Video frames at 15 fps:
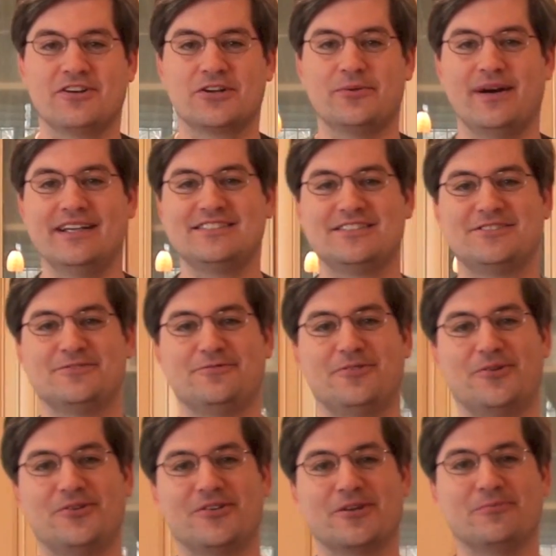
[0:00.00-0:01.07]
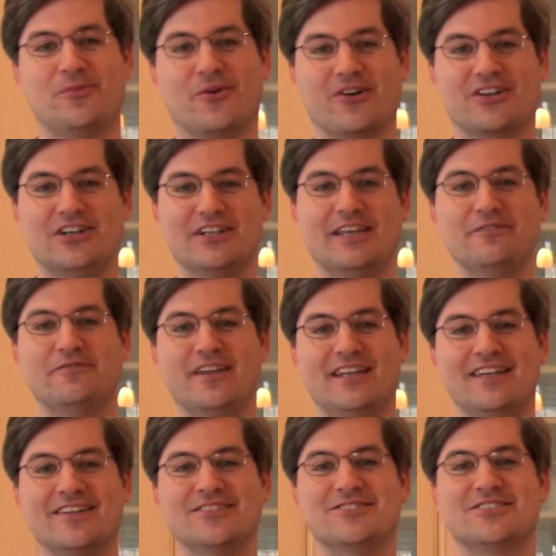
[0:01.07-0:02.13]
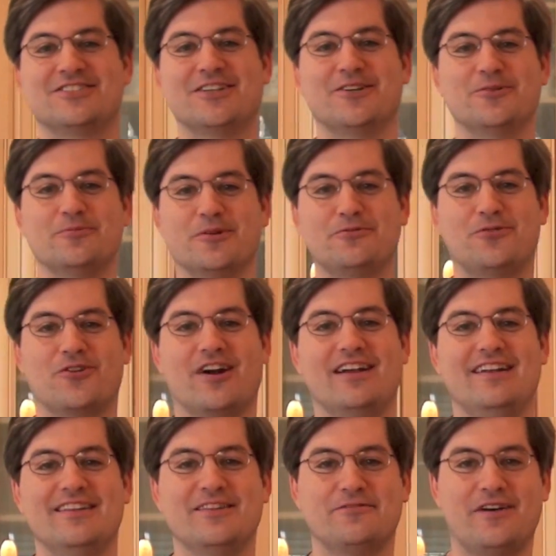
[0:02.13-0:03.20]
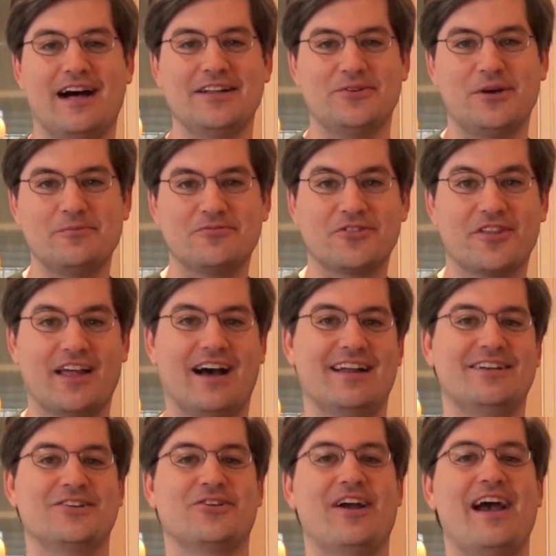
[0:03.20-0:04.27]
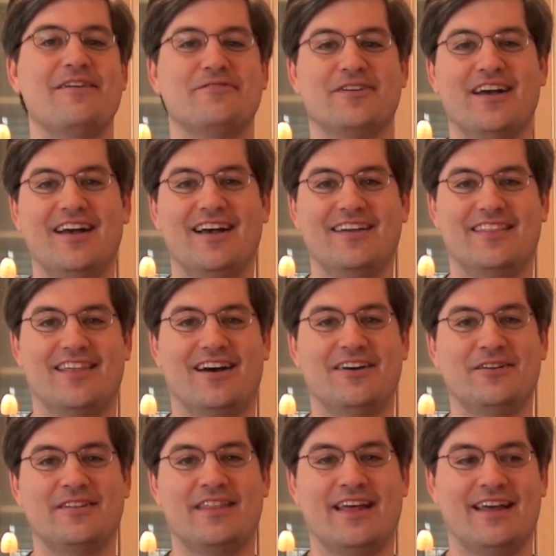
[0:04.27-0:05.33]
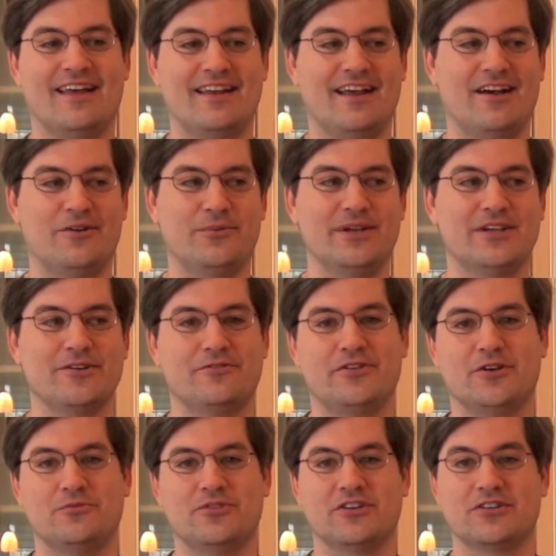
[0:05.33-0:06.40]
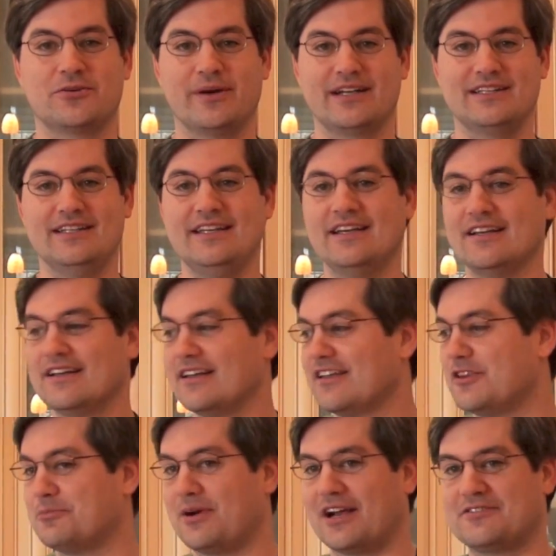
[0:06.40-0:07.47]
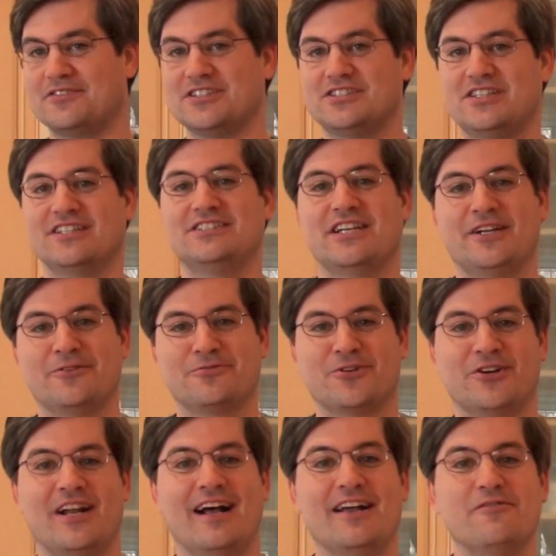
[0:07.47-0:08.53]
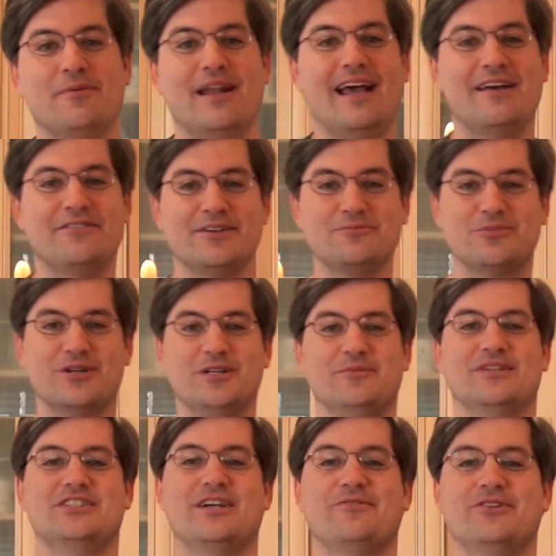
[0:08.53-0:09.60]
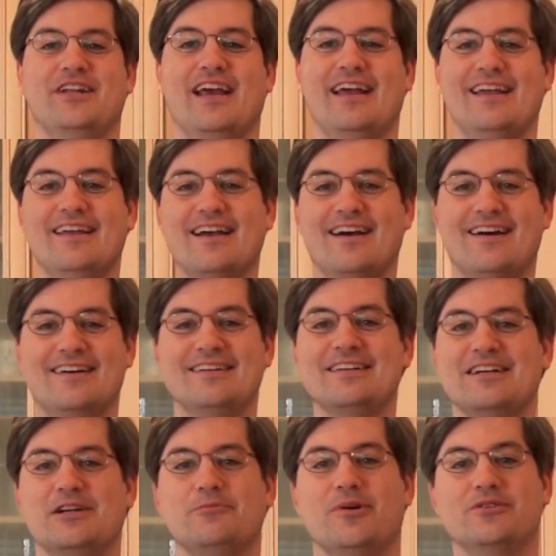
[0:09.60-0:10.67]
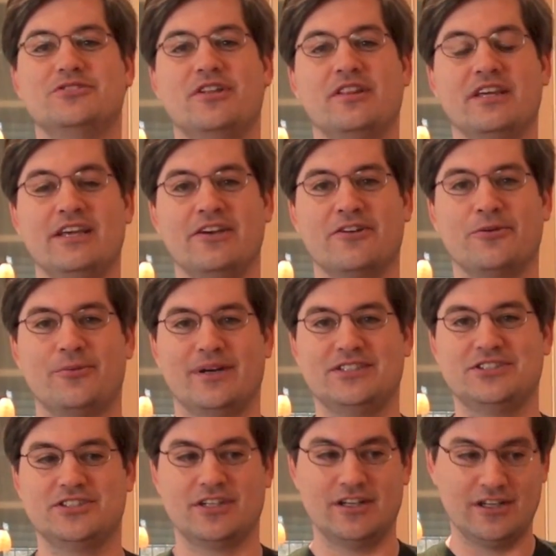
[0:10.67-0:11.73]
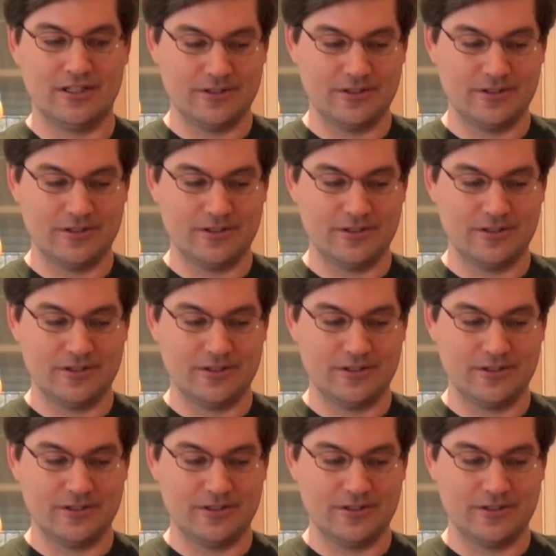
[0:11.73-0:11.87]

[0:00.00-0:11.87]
of requests for more cooking videos, so before I did the follow-up for the Ontograph, thought that we could film real quickly the breakfast that Jennifer and I have been having pretty much every day most of the year, which